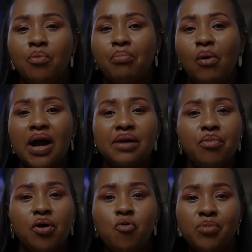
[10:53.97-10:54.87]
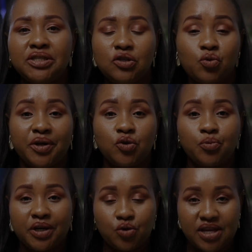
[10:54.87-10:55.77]
Ma 1 bob
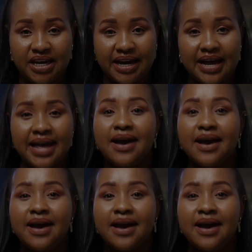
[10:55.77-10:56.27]
umezitupa tu there.